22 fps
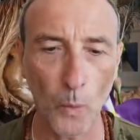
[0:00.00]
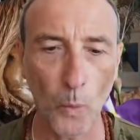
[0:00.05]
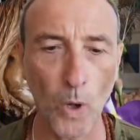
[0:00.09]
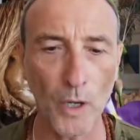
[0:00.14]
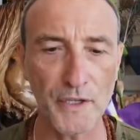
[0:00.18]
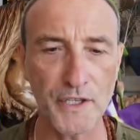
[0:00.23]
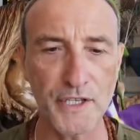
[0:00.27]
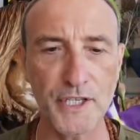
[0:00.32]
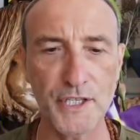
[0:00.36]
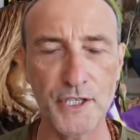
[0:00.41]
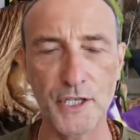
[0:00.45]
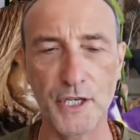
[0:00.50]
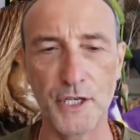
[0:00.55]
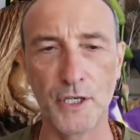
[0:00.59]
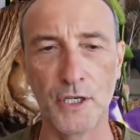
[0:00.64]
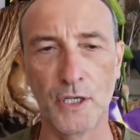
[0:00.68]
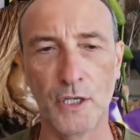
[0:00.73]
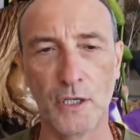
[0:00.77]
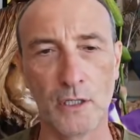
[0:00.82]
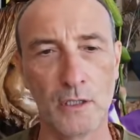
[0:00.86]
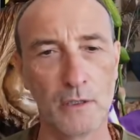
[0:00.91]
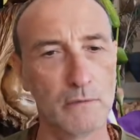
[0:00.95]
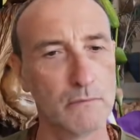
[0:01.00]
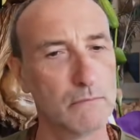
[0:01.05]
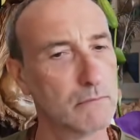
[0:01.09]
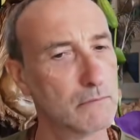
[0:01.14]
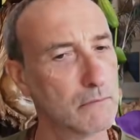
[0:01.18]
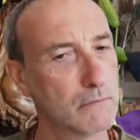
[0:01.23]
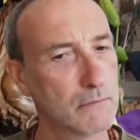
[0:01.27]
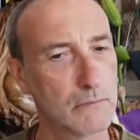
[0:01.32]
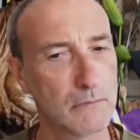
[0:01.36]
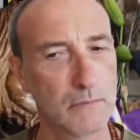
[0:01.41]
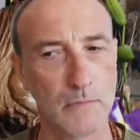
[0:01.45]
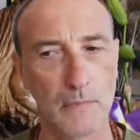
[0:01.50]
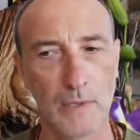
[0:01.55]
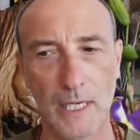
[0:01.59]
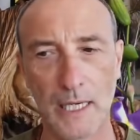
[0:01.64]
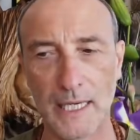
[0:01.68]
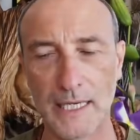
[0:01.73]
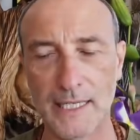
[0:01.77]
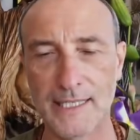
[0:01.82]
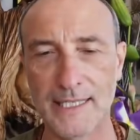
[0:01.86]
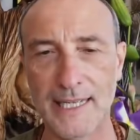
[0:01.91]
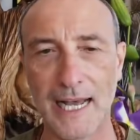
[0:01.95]
wanted to know
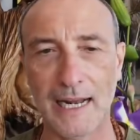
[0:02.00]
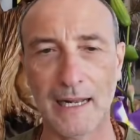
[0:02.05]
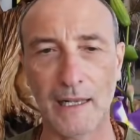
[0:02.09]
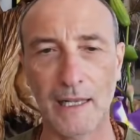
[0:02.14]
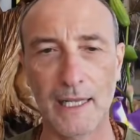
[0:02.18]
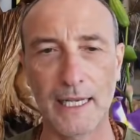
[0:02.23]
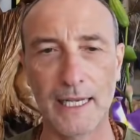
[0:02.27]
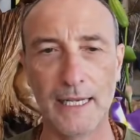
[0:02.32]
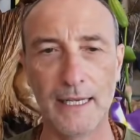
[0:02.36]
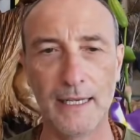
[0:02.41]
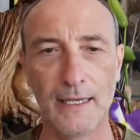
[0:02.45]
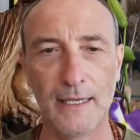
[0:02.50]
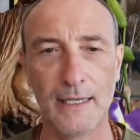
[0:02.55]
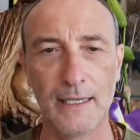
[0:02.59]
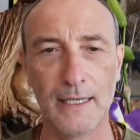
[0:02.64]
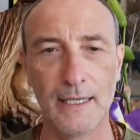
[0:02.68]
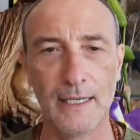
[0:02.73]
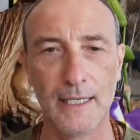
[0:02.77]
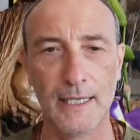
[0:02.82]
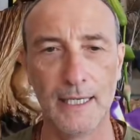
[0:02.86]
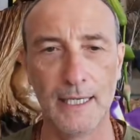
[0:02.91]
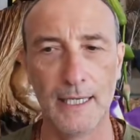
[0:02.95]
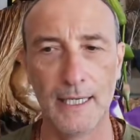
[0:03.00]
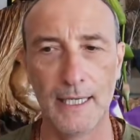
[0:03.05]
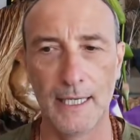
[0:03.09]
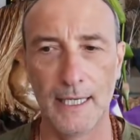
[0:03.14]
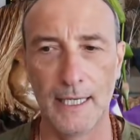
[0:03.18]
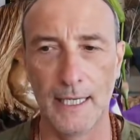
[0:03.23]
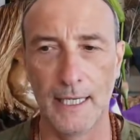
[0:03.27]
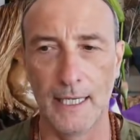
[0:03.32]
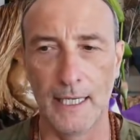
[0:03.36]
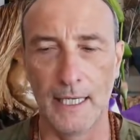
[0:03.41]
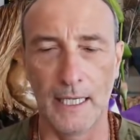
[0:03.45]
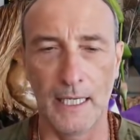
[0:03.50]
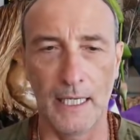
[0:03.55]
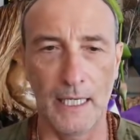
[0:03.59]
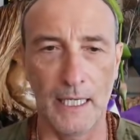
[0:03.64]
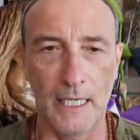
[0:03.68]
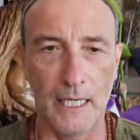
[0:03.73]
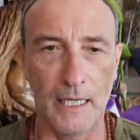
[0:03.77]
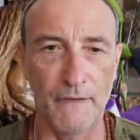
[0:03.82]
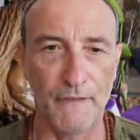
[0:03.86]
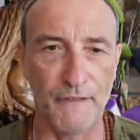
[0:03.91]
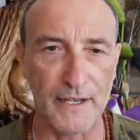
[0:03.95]
exactly
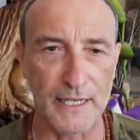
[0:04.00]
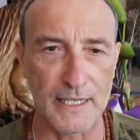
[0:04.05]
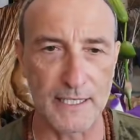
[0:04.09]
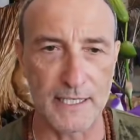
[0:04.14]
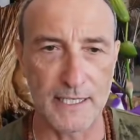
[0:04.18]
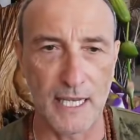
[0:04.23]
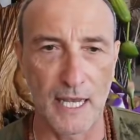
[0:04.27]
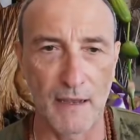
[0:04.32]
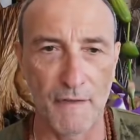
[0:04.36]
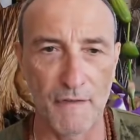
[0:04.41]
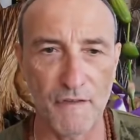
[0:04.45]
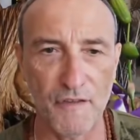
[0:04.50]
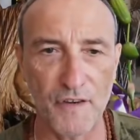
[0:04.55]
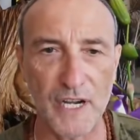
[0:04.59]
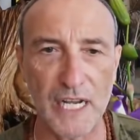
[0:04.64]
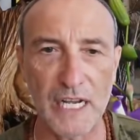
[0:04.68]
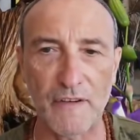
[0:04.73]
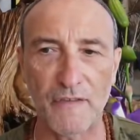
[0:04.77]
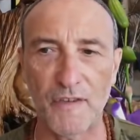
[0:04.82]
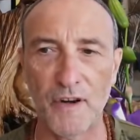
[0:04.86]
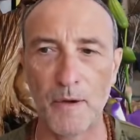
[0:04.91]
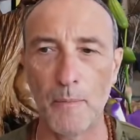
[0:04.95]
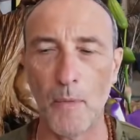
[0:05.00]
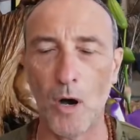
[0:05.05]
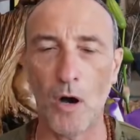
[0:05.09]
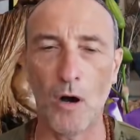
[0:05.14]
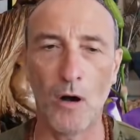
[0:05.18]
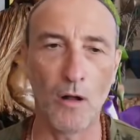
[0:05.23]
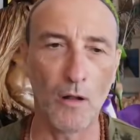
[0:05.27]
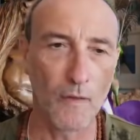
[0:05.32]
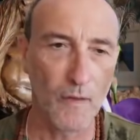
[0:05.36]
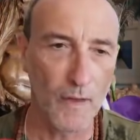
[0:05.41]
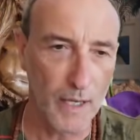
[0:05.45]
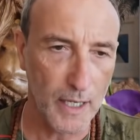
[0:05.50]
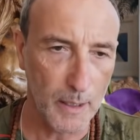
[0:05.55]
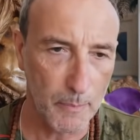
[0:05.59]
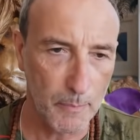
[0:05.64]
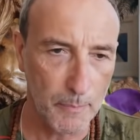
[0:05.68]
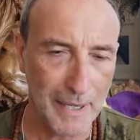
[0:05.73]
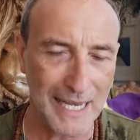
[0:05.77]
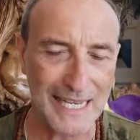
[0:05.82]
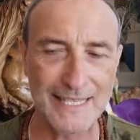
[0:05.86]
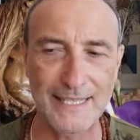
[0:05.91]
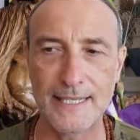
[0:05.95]
if it's free from all the
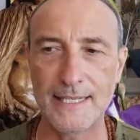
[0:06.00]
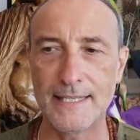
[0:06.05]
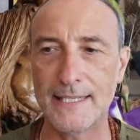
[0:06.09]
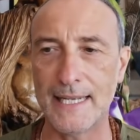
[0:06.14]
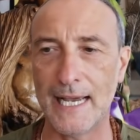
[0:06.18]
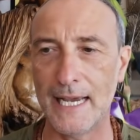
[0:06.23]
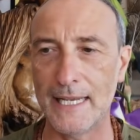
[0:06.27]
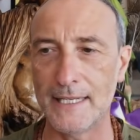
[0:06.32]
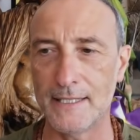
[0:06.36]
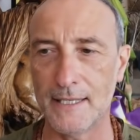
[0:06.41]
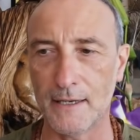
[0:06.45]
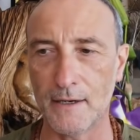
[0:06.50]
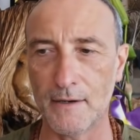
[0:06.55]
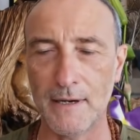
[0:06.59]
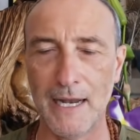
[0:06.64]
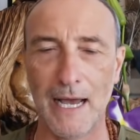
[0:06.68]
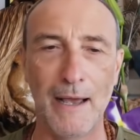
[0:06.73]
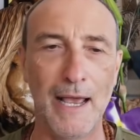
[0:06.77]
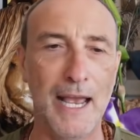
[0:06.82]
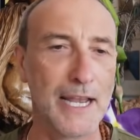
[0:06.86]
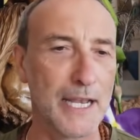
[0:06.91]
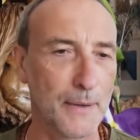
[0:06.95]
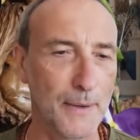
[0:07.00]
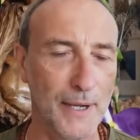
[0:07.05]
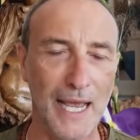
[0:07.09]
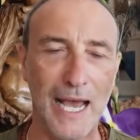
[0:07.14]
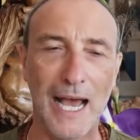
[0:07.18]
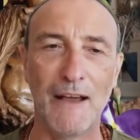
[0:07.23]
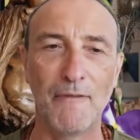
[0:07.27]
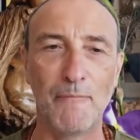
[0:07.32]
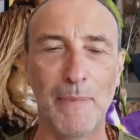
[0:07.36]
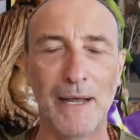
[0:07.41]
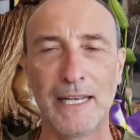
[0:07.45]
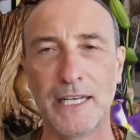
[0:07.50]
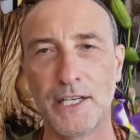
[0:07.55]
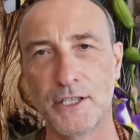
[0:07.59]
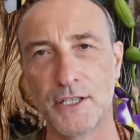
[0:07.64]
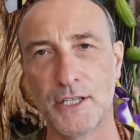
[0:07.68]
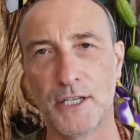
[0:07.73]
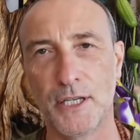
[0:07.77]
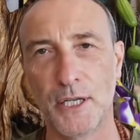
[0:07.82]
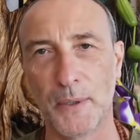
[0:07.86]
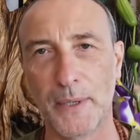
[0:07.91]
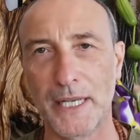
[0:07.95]
pesticides, the crap. Anyway, I've managed
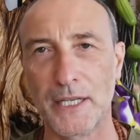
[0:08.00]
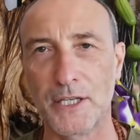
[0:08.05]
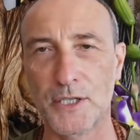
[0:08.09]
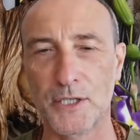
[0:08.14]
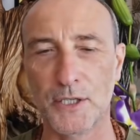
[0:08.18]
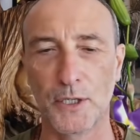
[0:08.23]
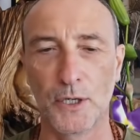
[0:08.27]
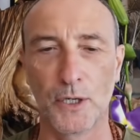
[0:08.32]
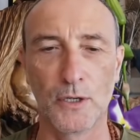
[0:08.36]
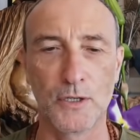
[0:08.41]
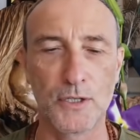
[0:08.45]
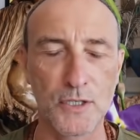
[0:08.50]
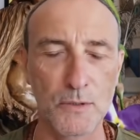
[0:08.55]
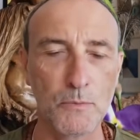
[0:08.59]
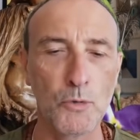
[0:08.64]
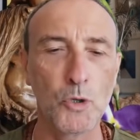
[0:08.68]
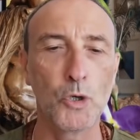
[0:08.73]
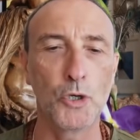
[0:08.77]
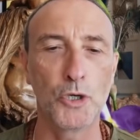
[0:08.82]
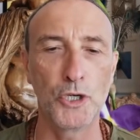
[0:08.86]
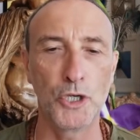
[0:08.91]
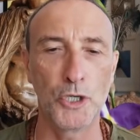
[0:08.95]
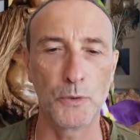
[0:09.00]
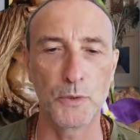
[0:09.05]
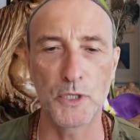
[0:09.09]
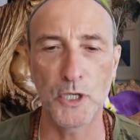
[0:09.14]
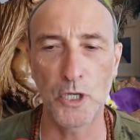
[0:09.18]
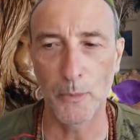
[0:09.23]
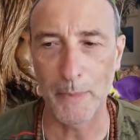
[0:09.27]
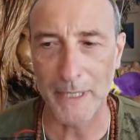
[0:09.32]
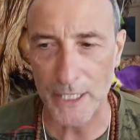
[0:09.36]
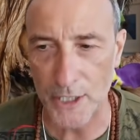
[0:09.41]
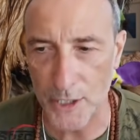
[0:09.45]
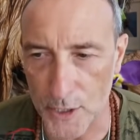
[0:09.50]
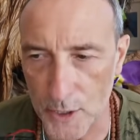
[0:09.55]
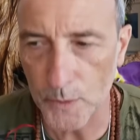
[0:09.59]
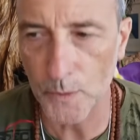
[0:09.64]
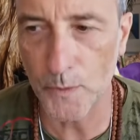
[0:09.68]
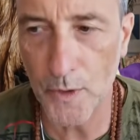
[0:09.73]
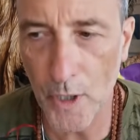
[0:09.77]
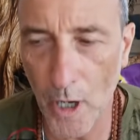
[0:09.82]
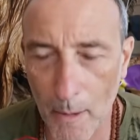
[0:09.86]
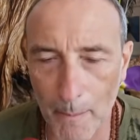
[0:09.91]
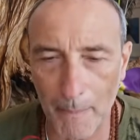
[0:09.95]
to do it, so some good news coming
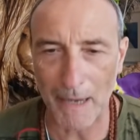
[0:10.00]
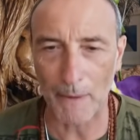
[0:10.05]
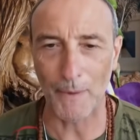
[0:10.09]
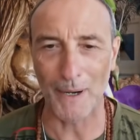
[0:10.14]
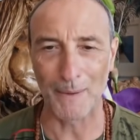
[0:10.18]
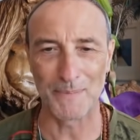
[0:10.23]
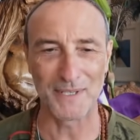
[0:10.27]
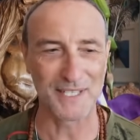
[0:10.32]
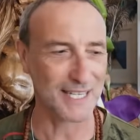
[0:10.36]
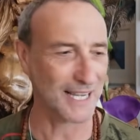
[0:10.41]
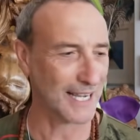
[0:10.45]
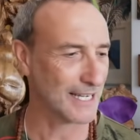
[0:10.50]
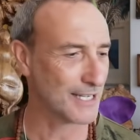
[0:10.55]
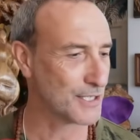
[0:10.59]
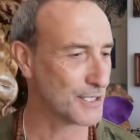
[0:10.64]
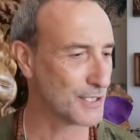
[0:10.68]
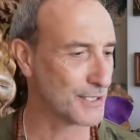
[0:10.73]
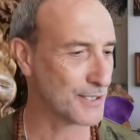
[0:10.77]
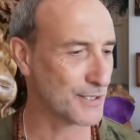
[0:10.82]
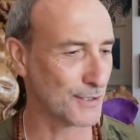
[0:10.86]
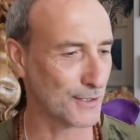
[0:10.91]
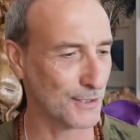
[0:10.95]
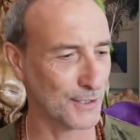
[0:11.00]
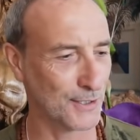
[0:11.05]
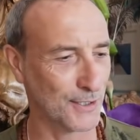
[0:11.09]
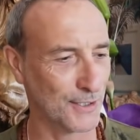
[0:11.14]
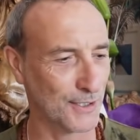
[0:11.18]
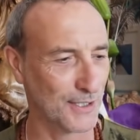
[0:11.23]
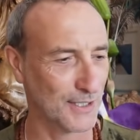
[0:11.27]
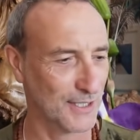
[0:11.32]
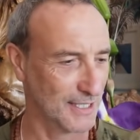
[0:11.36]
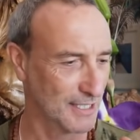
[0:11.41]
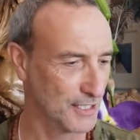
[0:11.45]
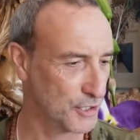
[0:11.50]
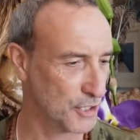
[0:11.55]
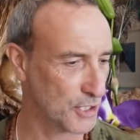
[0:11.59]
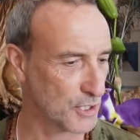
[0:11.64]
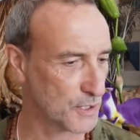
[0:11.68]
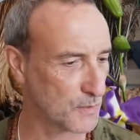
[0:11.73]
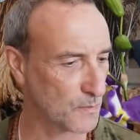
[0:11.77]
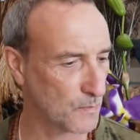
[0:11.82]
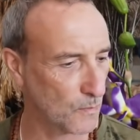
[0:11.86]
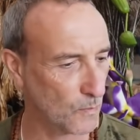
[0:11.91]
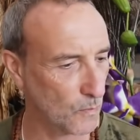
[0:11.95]
soon on my website. So
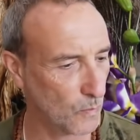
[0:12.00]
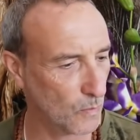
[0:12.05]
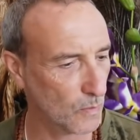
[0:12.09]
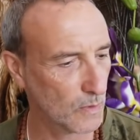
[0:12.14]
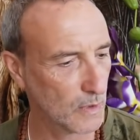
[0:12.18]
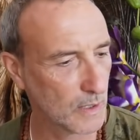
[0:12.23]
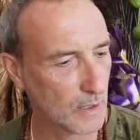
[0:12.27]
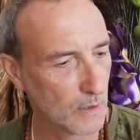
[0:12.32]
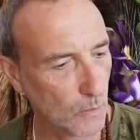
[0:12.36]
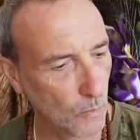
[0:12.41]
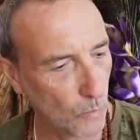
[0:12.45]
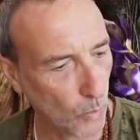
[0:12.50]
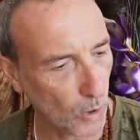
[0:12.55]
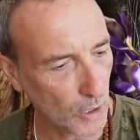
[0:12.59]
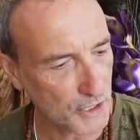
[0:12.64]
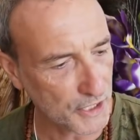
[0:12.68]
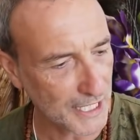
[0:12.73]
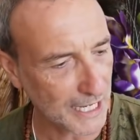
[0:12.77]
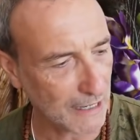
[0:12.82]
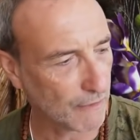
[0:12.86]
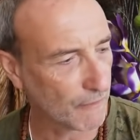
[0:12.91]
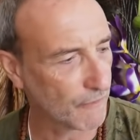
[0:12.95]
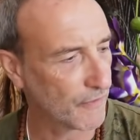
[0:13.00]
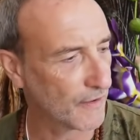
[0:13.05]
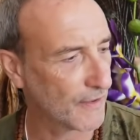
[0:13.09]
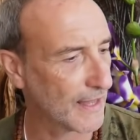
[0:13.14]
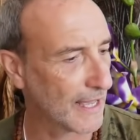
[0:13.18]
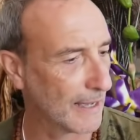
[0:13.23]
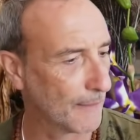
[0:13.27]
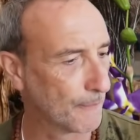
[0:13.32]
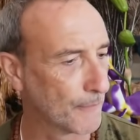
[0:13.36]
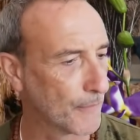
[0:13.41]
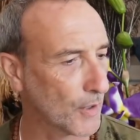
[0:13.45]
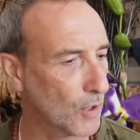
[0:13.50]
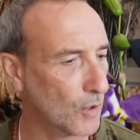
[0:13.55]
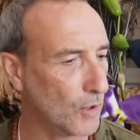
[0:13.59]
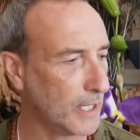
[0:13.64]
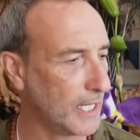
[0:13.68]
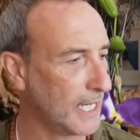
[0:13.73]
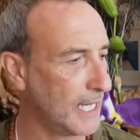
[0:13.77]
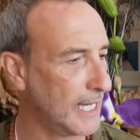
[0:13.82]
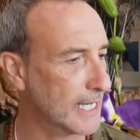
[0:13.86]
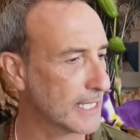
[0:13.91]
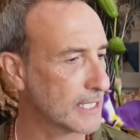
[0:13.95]
just watch out for that.
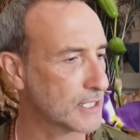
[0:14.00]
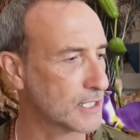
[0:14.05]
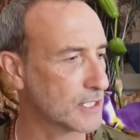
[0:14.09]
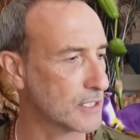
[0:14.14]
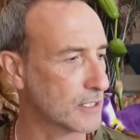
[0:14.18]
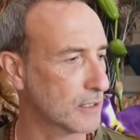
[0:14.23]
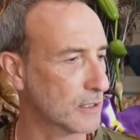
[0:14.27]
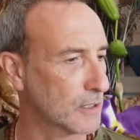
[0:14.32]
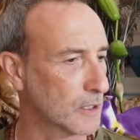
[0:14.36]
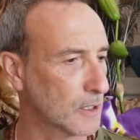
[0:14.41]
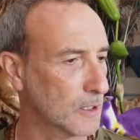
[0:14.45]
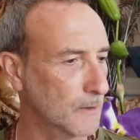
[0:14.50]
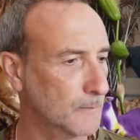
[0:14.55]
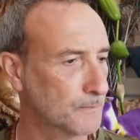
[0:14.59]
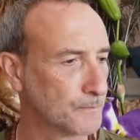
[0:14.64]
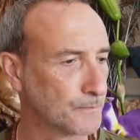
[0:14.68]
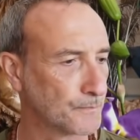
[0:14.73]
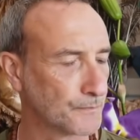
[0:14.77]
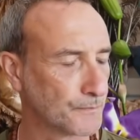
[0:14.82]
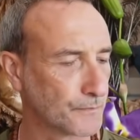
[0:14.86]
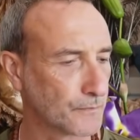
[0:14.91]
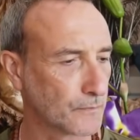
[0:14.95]
Okay, so